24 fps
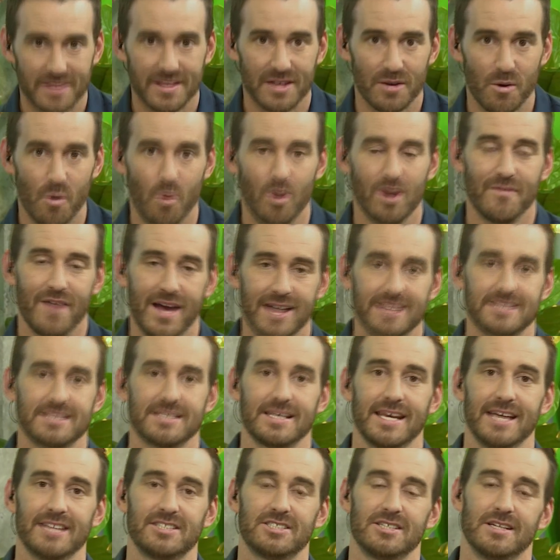something that all
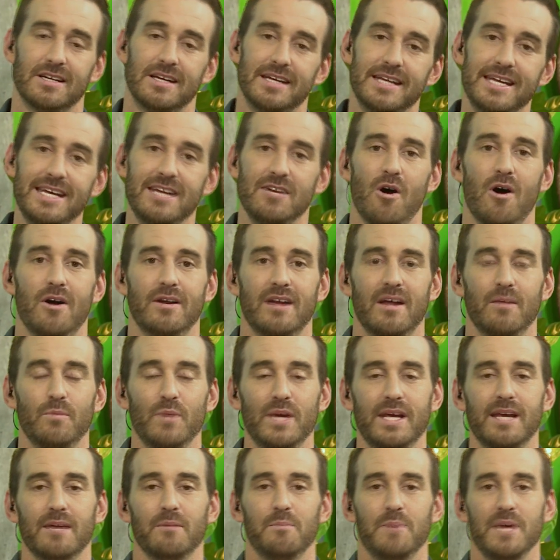of us get to lean
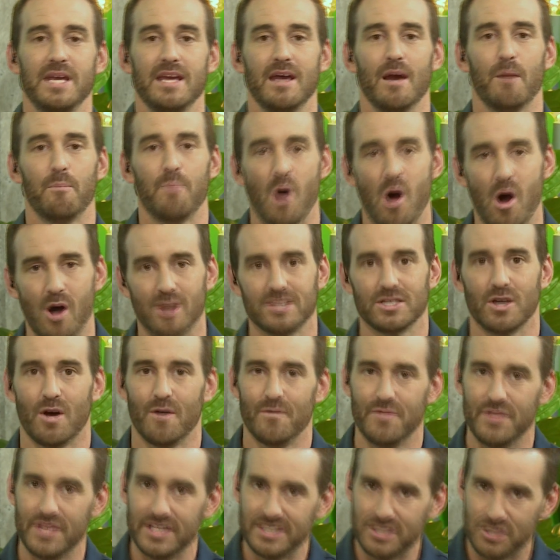on, and we can be a
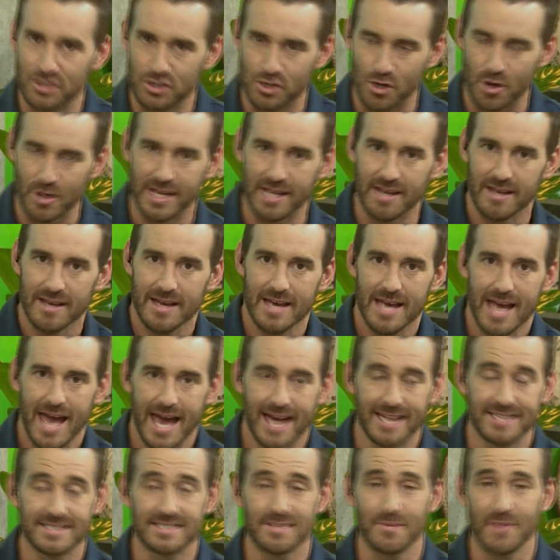part of this
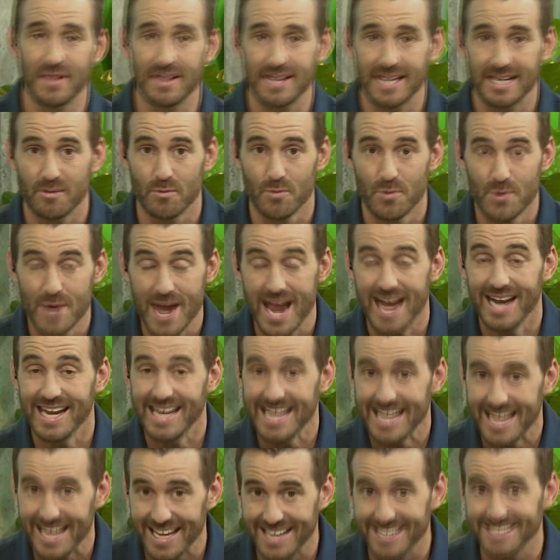journey. And it's something that
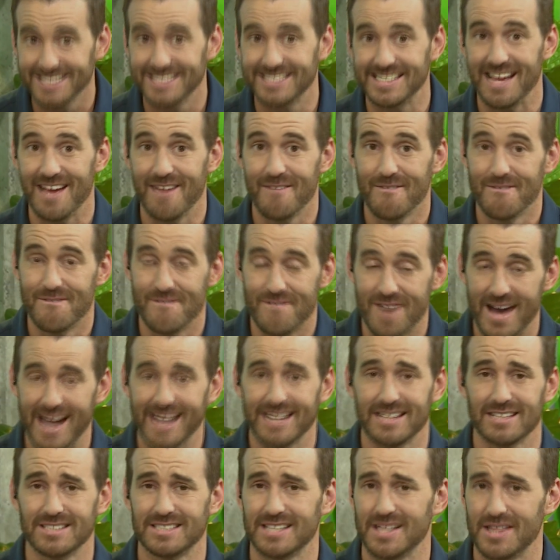really is
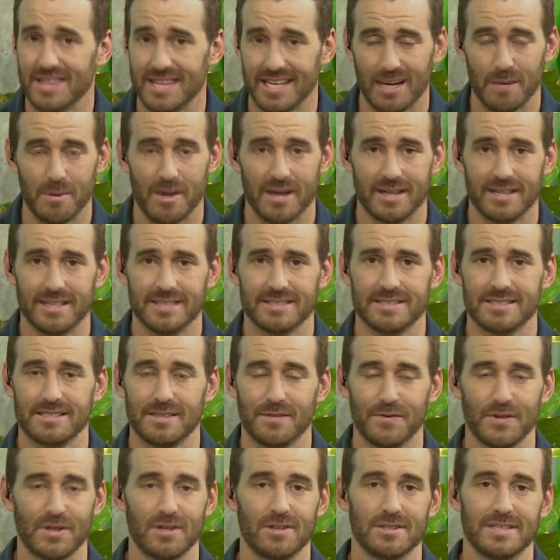vital to think
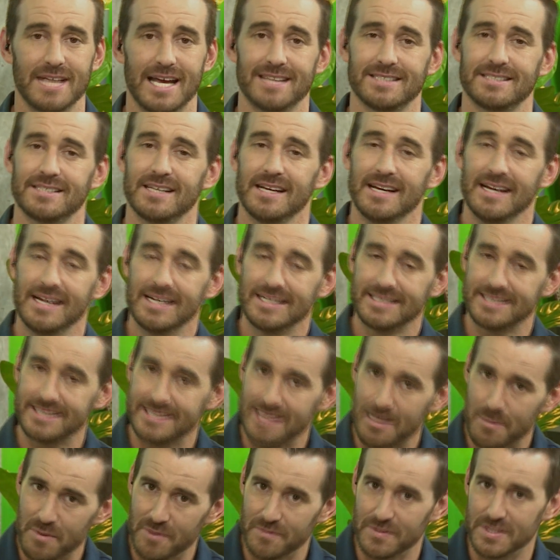about. As difficult as
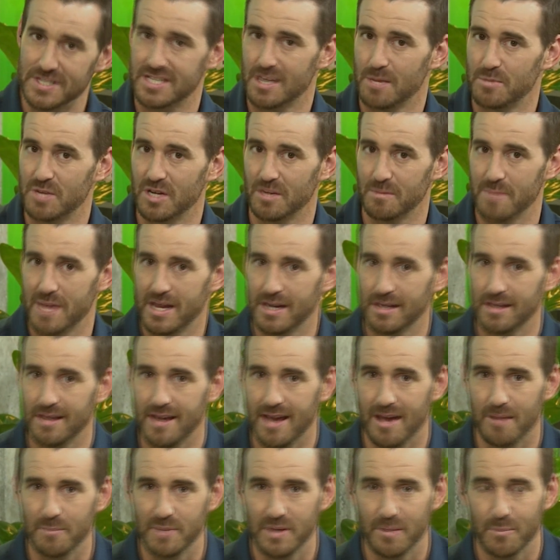some of the subject
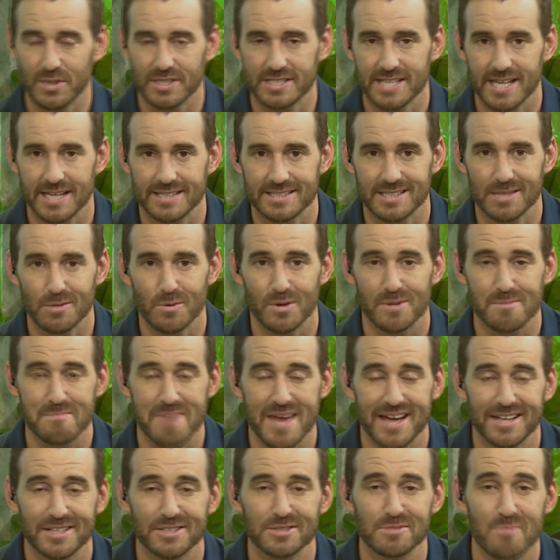matter can be,
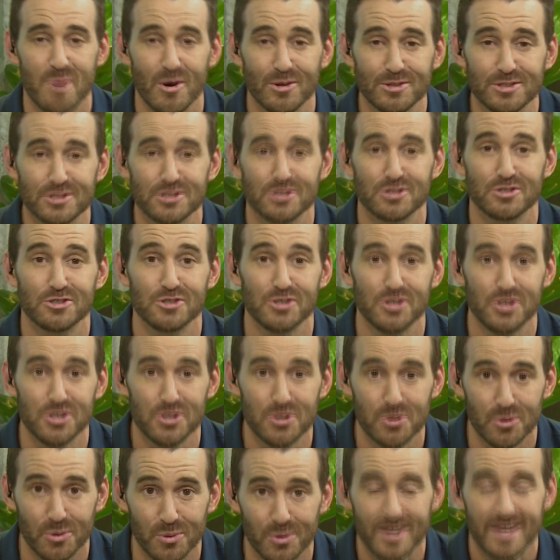protecting what matters
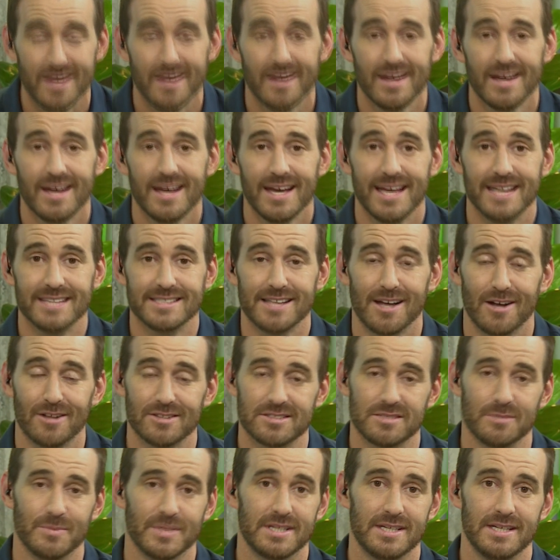most to you
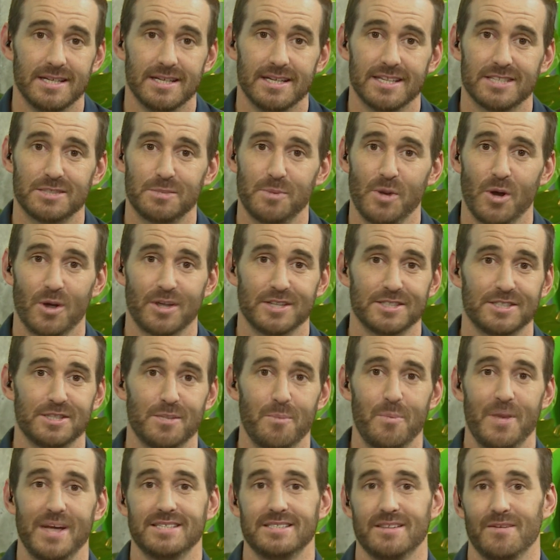is ultimately, let's
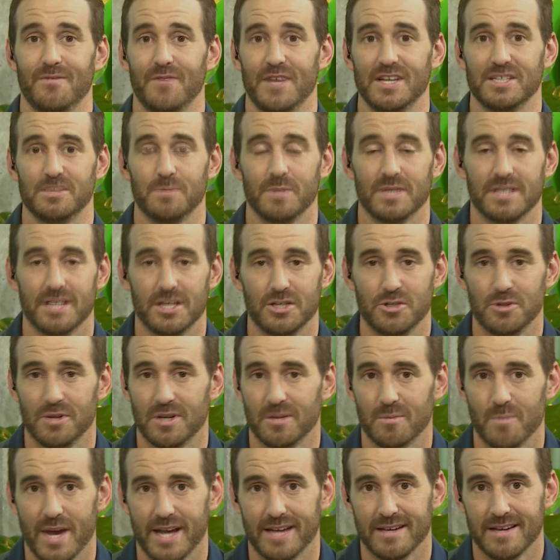be honest, the best
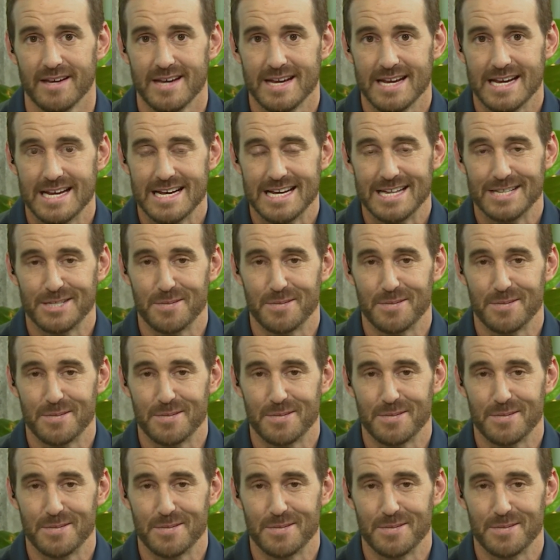investment that you can make.